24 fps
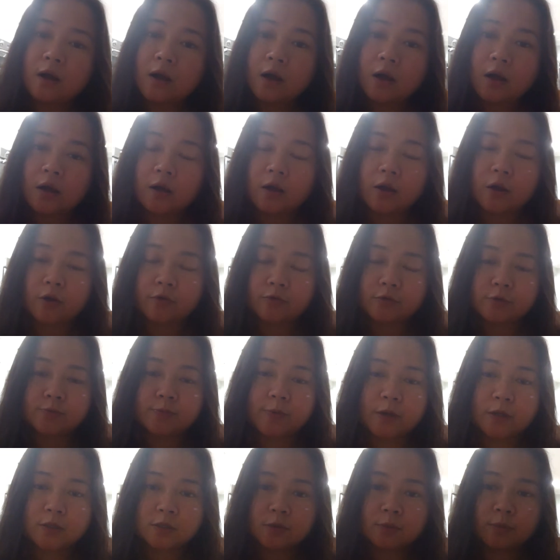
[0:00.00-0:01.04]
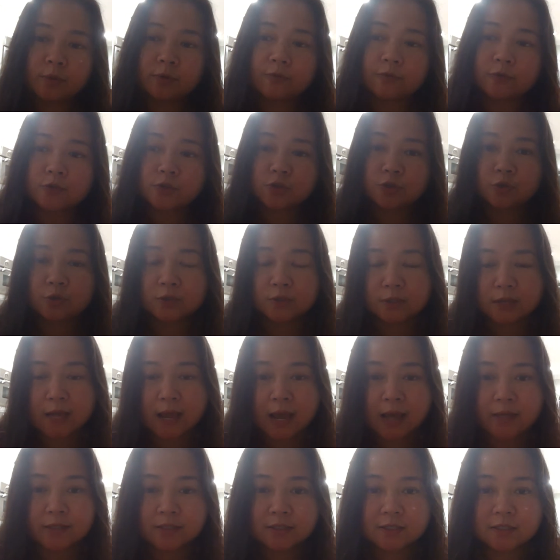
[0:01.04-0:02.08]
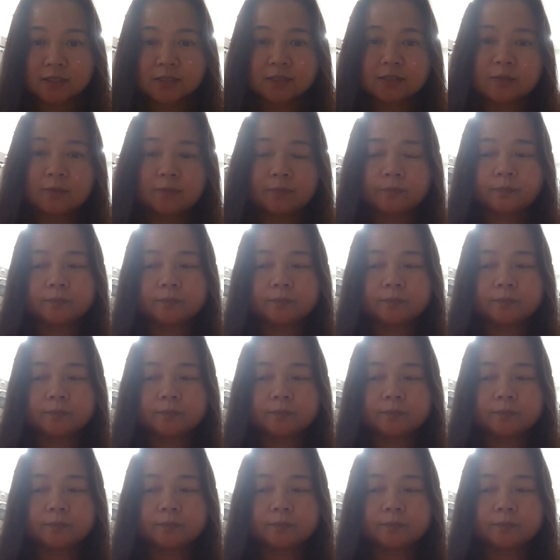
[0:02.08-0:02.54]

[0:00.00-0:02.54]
are responsible for certain tasks,